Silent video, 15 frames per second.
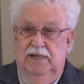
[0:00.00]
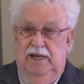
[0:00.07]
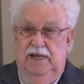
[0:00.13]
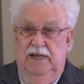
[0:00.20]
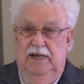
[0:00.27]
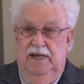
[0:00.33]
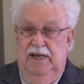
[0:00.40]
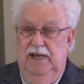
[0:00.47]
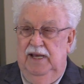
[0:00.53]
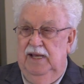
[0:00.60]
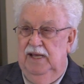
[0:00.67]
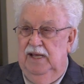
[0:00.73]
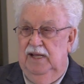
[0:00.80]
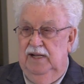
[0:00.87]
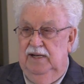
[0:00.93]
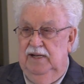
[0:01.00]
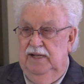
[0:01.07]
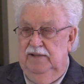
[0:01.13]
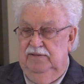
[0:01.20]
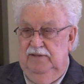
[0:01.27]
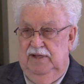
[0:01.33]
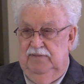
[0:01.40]
and
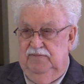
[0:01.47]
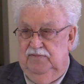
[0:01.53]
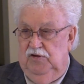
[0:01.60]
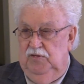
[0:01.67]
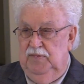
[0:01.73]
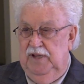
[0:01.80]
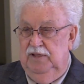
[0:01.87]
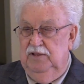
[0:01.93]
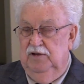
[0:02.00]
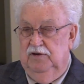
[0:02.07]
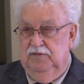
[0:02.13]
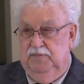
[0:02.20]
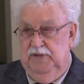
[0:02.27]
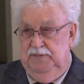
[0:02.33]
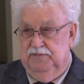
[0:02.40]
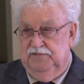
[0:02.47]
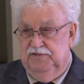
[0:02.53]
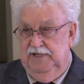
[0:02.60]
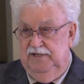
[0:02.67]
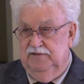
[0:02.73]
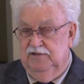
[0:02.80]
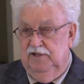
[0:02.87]
that's not too many young people
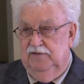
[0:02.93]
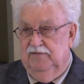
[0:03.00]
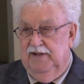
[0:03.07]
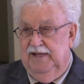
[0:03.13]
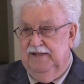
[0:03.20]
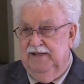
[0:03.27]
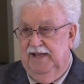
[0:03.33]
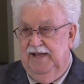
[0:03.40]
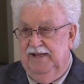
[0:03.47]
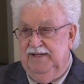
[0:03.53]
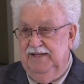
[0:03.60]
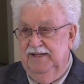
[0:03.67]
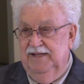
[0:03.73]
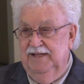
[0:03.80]
say stuff like that.